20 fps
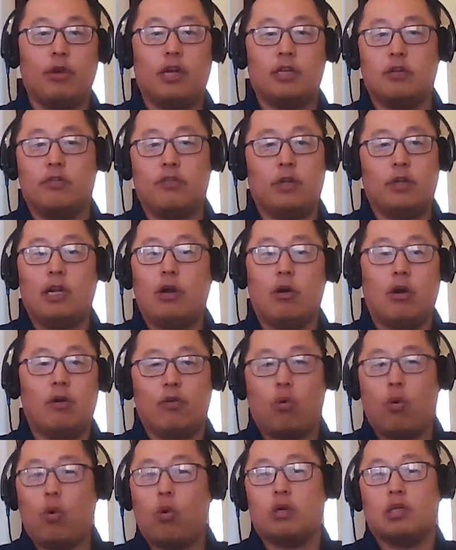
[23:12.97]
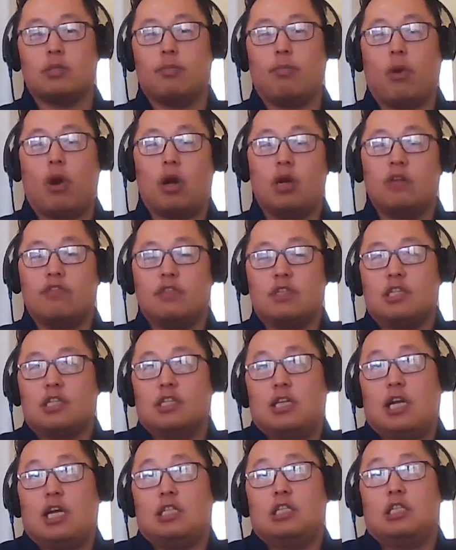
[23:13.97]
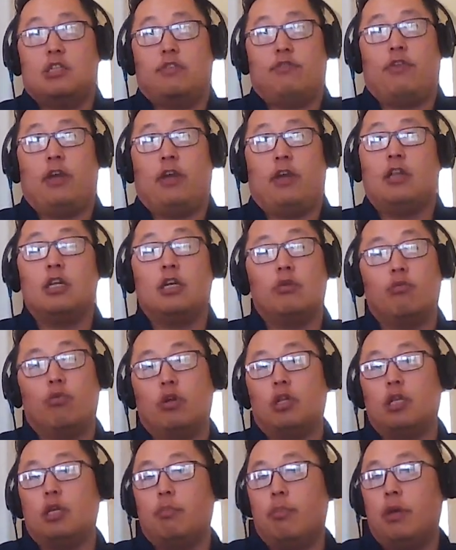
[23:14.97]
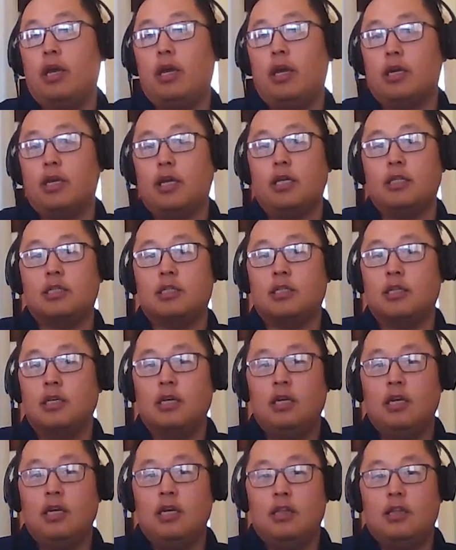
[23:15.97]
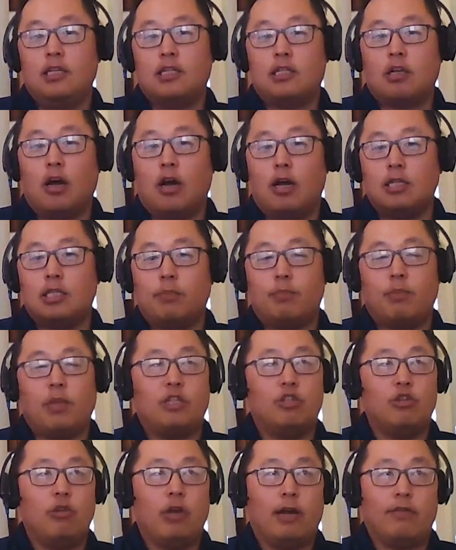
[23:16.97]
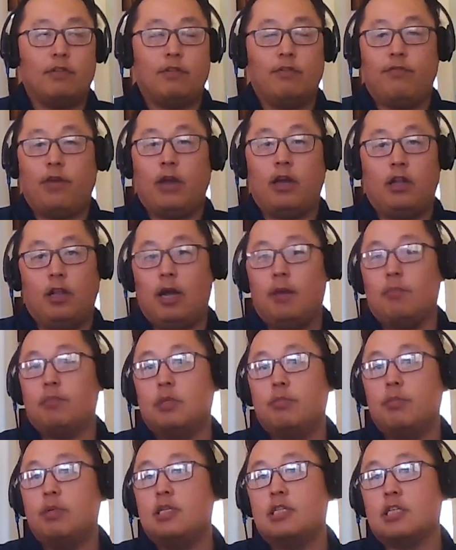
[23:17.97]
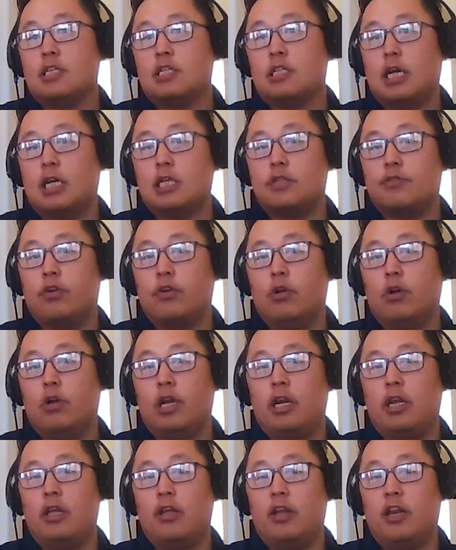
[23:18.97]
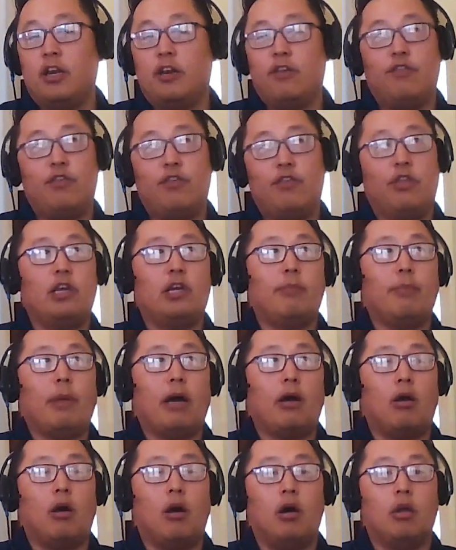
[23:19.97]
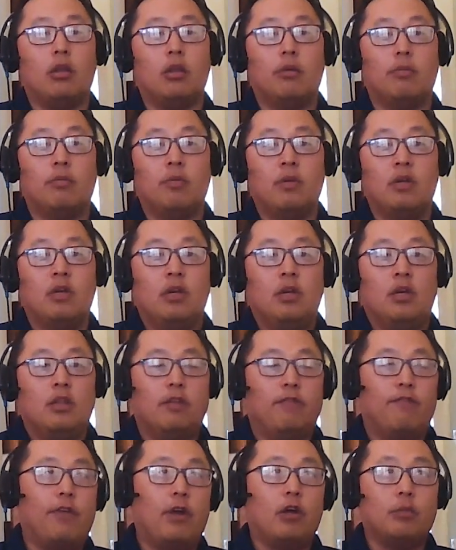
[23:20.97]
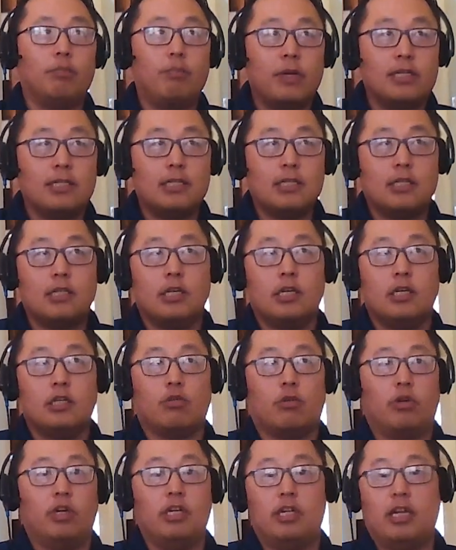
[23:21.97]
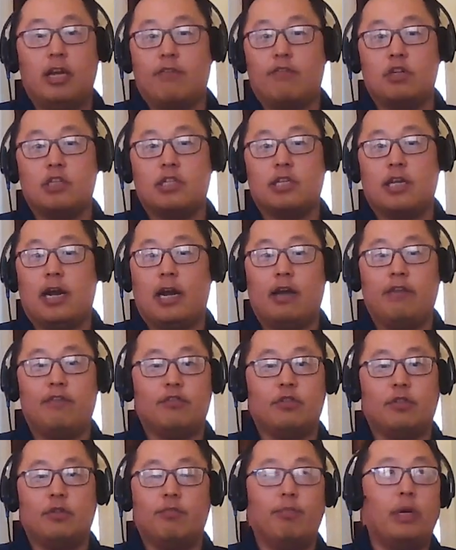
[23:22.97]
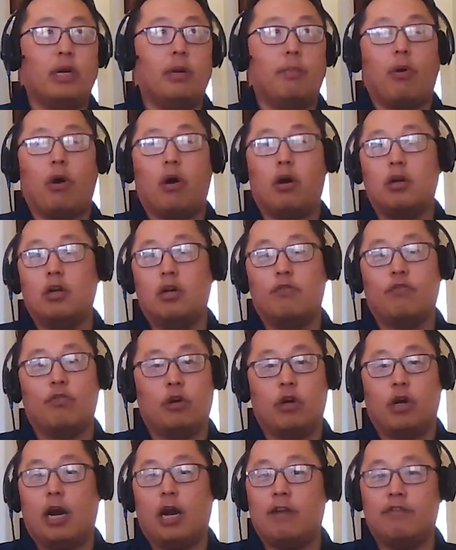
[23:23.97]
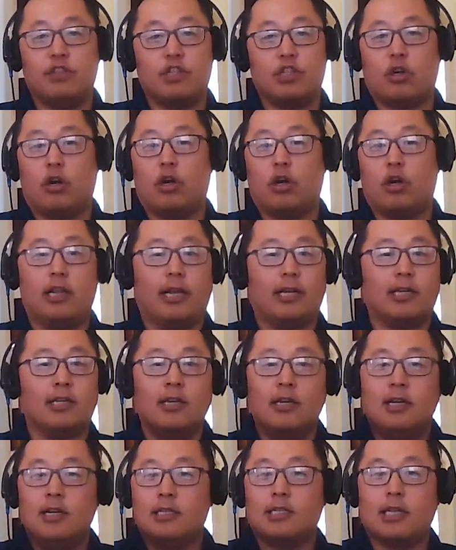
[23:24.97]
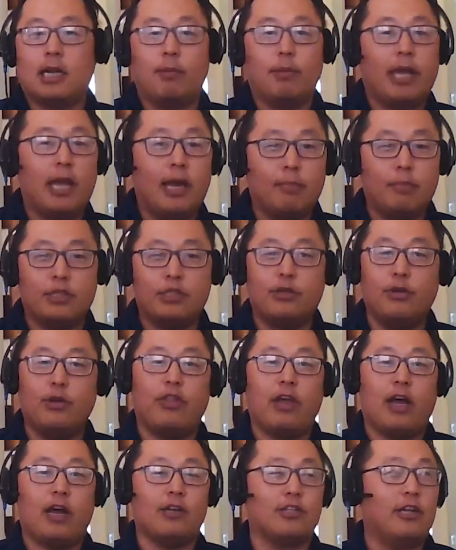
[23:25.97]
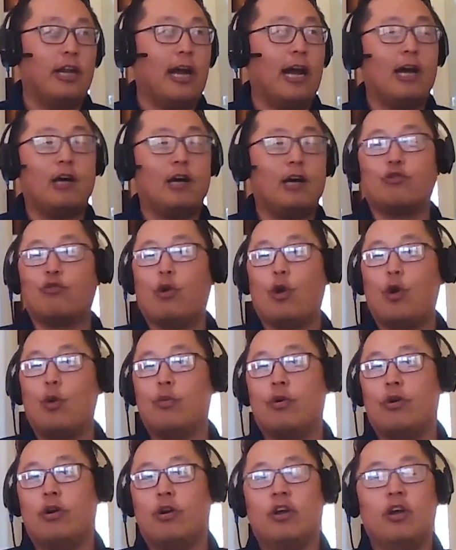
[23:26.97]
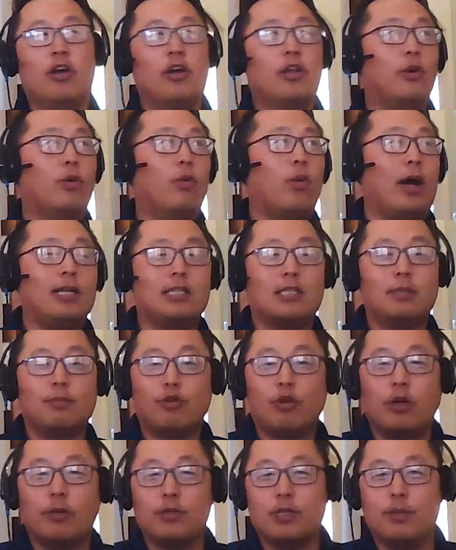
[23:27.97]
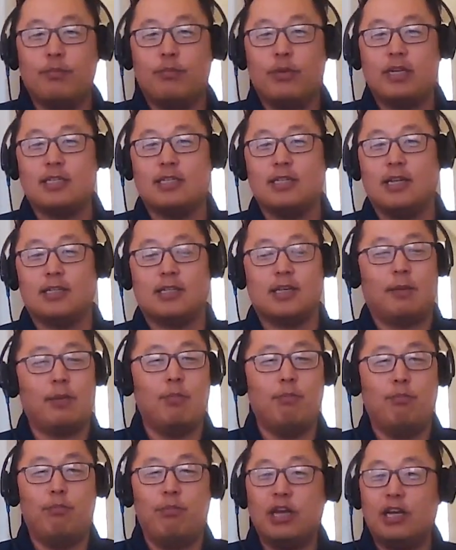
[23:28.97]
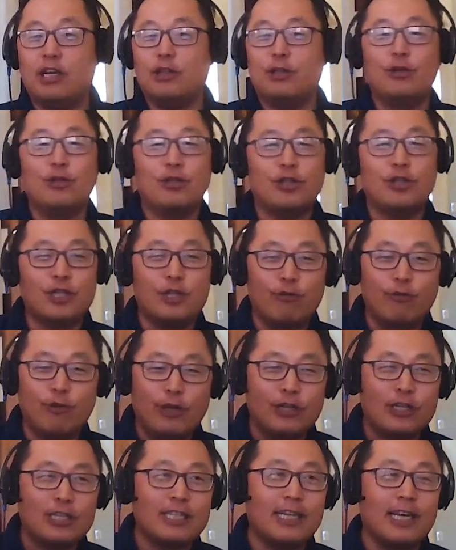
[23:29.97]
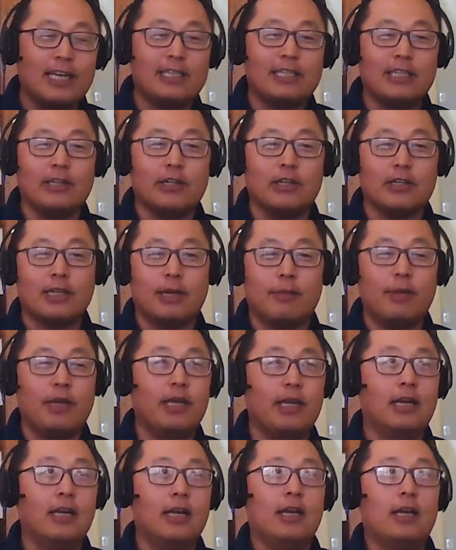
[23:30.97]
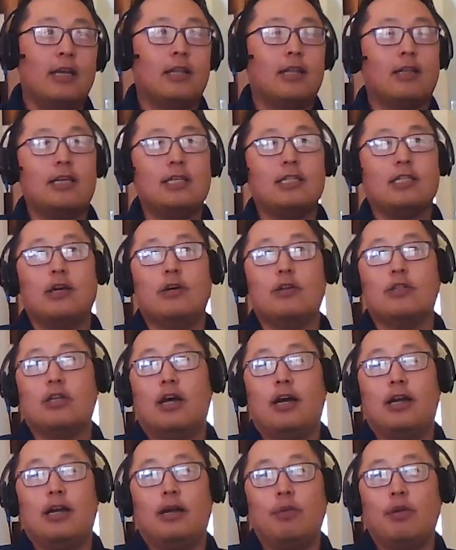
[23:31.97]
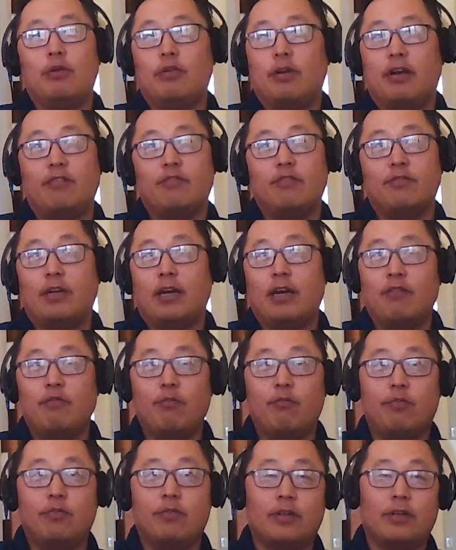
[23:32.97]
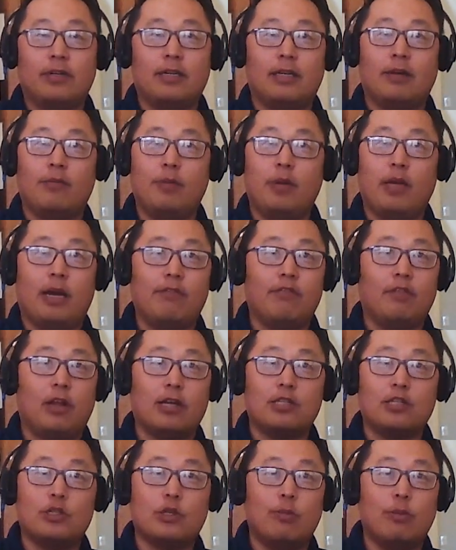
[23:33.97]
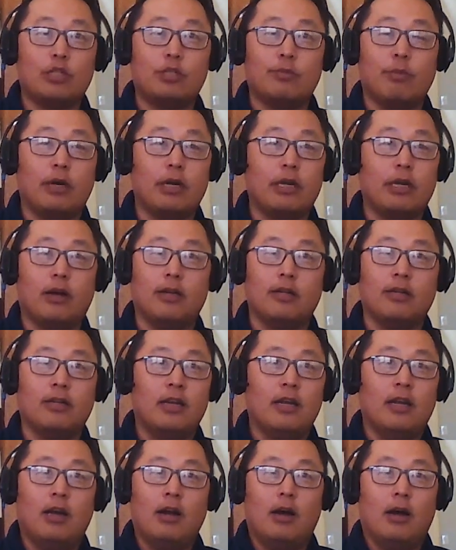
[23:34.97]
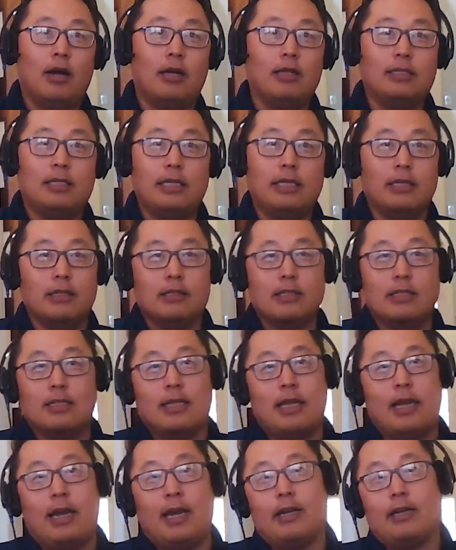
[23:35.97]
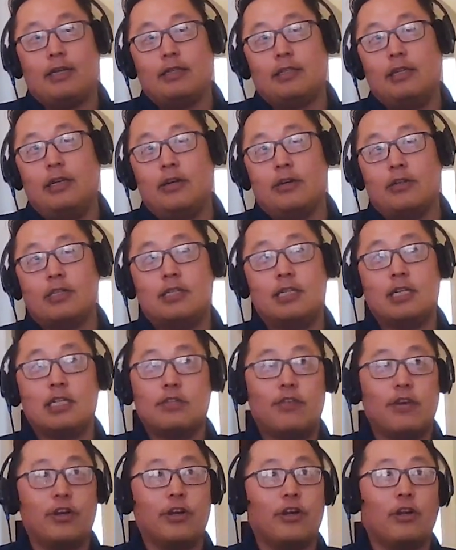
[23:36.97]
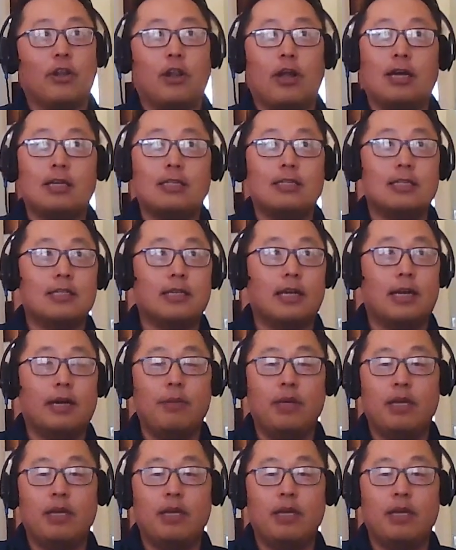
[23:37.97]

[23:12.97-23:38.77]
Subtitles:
You had to no, of course, part of success is failing really big. It's this concept that you have to fail up to be successful. And if you think about all the failed businesses or endeavors that I've been a part of, or I've started like Cyber Campus 2000, House Roamer, the wine subscription business, big losers in real estate deals. The list goes on. I've lost so much money on deals that, 6-figure losses.